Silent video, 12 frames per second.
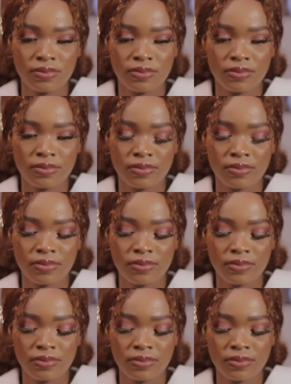
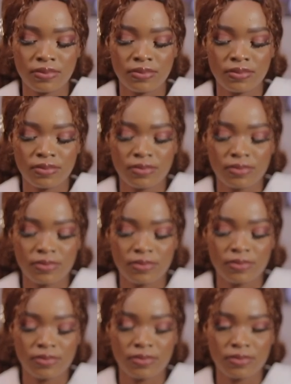
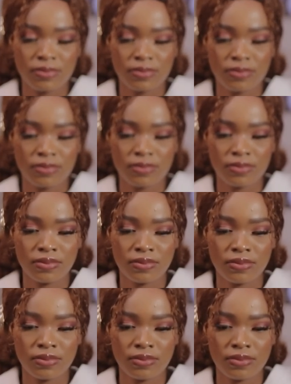
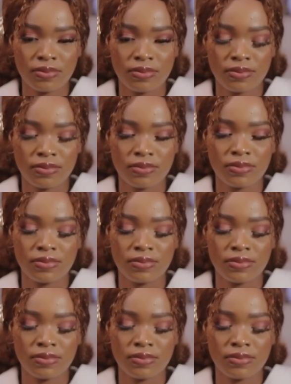(not speaking)